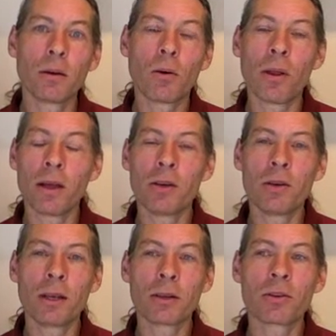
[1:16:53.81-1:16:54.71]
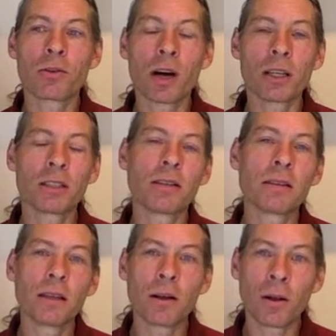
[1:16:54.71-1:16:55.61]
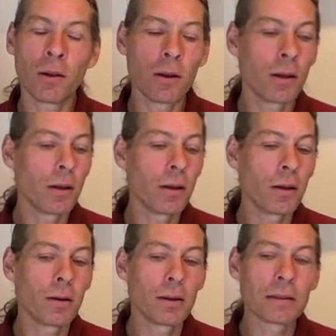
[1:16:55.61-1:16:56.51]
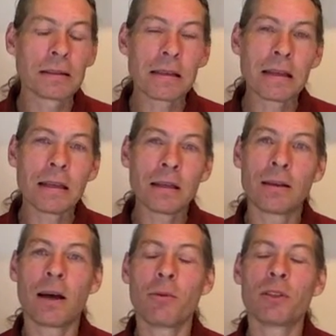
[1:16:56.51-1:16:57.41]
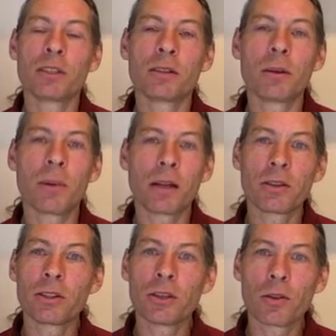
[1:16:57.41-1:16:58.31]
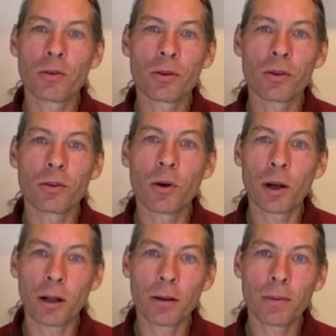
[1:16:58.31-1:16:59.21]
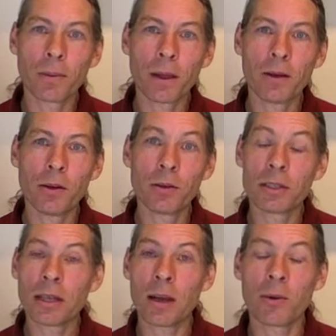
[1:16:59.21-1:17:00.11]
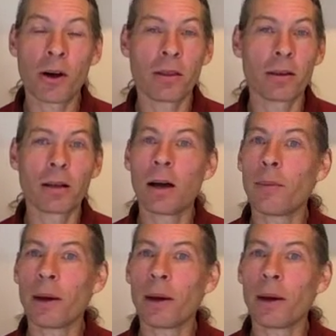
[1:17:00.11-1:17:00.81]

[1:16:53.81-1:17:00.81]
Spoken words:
or that you didn't crush a single seed that was just about to shoot through the soil and you just came around the time